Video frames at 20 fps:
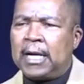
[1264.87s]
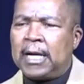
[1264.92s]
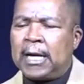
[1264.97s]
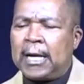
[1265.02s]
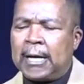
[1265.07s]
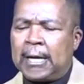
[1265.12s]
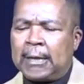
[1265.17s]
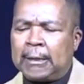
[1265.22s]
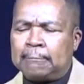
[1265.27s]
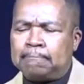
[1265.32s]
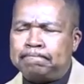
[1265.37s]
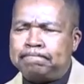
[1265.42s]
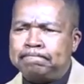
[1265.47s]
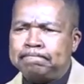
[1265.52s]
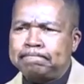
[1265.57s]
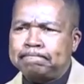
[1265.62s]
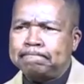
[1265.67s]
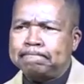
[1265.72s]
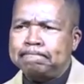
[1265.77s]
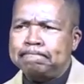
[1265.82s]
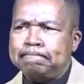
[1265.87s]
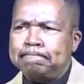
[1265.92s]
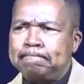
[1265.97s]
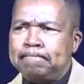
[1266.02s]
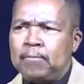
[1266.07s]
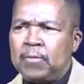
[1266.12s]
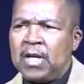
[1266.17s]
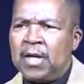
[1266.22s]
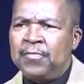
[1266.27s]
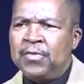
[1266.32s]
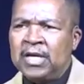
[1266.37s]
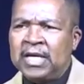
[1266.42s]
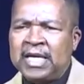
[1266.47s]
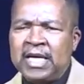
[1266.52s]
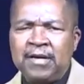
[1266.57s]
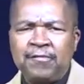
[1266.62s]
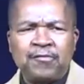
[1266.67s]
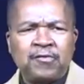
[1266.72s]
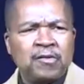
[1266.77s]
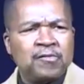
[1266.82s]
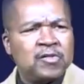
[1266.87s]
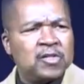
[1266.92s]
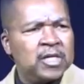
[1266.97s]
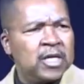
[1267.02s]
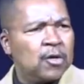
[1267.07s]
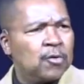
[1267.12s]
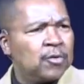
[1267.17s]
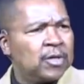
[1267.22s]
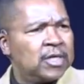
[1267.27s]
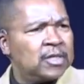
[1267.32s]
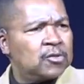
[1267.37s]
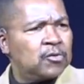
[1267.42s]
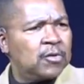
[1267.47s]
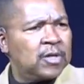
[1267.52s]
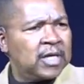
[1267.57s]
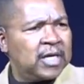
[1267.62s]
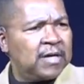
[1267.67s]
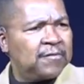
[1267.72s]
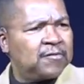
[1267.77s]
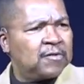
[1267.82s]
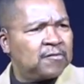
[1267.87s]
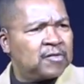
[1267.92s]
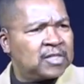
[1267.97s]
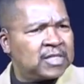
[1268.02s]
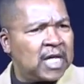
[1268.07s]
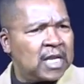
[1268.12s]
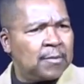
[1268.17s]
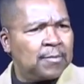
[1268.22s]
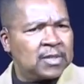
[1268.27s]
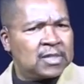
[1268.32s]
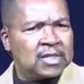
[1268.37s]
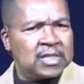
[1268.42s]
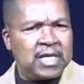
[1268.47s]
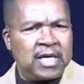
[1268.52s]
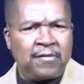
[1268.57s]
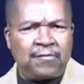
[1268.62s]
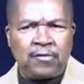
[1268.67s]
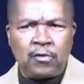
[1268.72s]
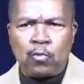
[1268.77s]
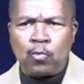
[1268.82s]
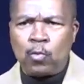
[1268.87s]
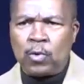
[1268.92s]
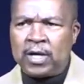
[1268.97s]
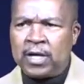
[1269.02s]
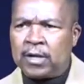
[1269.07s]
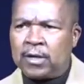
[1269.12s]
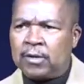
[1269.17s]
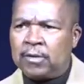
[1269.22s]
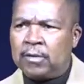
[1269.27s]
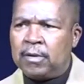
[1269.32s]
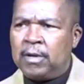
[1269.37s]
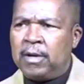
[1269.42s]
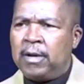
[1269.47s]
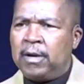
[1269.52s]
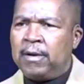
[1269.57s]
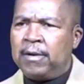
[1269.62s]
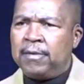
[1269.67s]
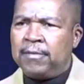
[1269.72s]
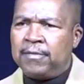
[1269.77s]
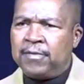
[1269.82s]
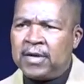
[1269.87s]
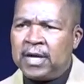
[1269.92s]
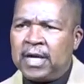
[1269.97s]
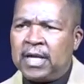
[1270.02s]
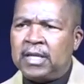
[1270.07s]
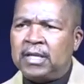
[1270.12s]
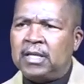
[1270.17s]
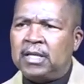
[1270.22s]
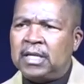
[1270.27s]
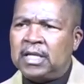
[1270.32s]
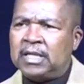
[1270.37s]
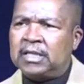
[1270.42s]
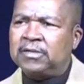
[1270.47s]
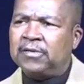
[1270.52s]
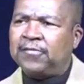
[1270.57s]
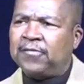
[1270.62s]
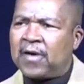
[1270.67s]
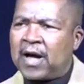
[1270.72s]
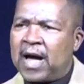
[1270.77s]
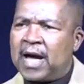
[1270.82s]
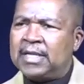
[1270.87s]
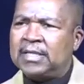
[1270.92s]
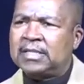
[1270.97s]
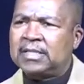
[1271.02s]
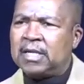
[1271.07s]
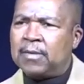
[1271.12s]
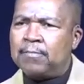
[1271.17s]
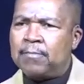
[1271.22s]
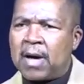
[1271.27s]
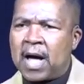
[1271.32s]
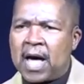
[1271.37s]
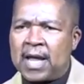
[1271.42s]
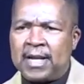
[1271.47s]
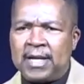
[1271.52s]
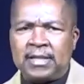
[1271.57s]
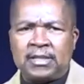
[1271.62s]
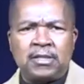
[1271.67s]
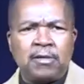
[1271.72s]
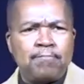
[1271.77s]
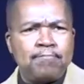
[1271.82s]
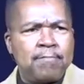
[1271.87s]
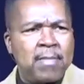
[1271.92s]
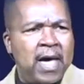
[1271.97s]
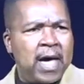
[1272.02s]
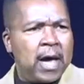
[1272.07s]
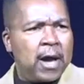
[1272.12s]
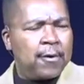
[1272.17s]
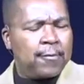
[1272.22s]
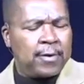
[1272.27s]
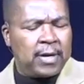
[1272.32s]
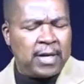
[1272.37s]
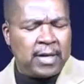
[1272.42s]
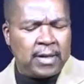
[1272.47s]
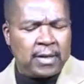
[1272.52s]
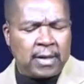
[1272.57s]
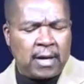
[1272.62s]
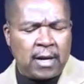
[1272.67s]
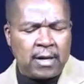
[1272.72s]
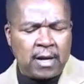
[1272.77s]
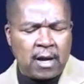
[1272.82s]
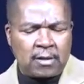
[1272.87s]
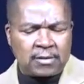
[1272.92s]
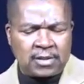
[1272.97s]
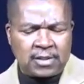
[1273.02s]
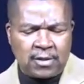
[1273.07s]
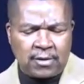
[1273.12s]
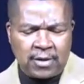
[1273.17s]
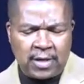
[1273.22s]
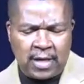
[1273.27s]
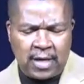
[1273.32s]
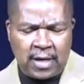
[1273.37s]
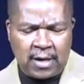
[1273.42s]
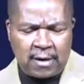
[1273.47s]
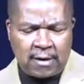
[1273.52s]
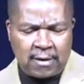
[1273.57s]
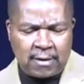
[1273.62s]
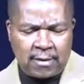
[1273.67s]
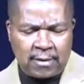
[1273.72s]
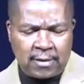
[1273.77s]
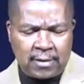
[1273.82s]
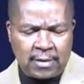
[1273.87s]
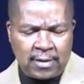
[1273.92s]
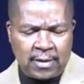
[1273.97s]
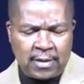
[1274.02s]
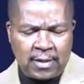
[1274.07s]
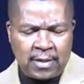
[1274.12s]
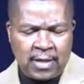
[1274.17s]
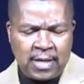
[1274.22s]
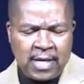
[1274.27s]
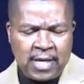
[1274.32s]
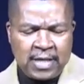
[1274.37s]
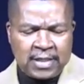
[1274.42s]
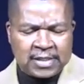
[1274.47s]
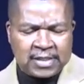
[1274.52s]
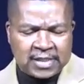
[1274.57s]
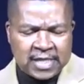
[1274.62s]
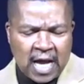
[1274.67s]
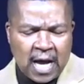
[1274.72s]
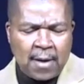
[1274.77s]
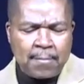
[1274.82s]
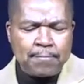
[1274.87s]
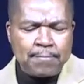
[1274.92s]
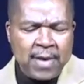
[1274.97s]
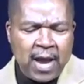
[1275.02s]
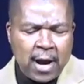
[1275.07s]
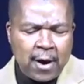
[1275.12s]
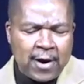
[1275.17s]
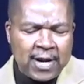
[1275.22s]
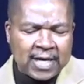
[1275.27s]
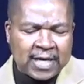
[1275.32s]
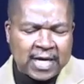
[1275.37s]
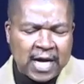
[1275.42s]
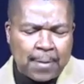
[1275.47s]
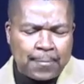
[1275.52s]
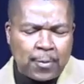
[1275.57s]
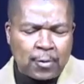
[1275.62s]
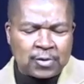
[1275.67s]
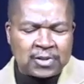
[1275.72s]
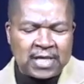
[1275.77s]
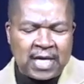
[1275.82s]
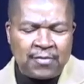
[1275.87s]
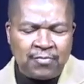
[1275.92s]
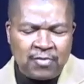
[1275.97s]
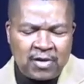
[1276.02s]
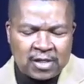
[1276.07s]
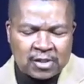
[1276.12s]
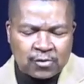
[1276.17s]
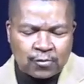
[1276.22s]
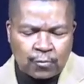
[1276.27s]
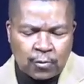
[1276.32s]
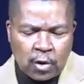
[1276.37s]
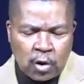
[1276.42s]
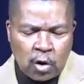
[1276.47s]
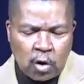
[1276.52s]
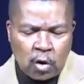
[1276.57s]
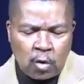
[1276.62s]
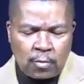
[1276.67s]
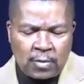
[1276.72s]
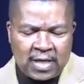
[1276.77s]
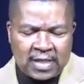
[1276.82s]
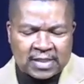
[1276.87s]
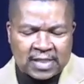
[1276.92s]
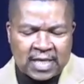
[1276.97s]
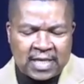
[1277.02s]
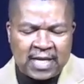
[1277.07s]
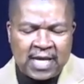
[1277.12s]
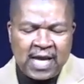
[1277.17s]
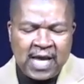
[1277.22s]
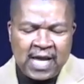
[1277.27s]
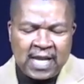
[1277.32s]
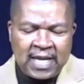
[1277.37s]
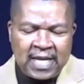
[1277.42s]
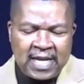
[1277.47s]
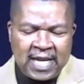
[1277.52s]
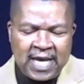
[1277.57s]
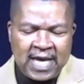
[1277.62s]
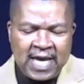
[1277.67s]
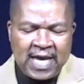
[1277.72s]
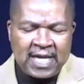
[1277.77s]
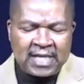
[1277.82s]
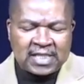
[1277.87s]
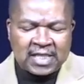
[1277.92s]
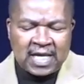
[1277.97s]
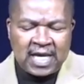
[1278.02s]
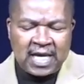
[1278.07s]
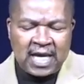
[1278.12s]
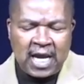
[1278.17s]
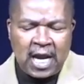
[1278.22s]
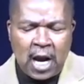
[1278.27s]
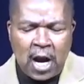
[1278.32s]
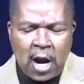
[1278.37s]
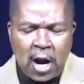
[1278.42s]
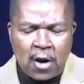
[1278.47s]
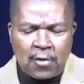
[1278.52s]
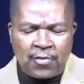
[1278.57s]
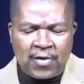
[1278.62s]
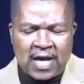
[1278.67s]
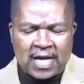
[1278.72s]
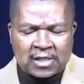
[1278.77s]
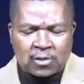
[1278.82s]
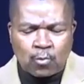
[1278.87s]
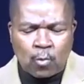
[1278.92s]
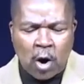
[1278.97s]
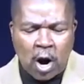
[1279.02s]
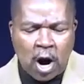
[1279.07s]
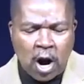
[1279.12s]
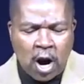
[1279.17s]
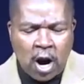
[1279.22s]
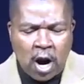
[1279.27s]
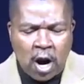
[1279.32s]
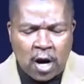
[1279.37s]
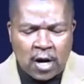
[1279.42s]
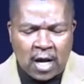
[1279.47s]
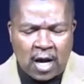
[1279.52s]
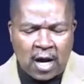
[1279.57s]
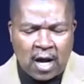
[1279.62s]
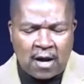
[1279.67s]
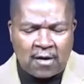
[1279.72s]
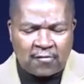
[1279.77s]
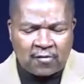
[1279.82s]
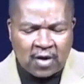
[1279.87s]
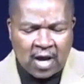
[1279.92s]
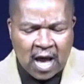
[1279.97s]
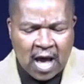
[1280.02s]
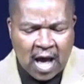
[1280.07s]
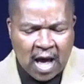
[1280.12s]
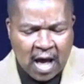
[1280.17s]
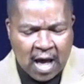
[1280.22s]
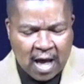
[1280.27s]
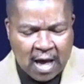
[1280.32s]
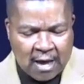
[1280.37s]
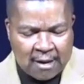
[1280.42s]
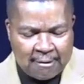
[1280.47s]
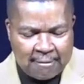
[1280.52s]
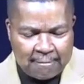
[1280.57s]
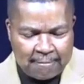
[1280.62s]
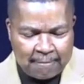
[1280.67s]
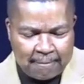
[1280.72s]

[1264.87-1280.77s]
the gift of singleness or the gift of celibacy, if you will, then you need to find somebody to marry. Are y'all still here? Some married couples in this room, listen, need to hear this word of God.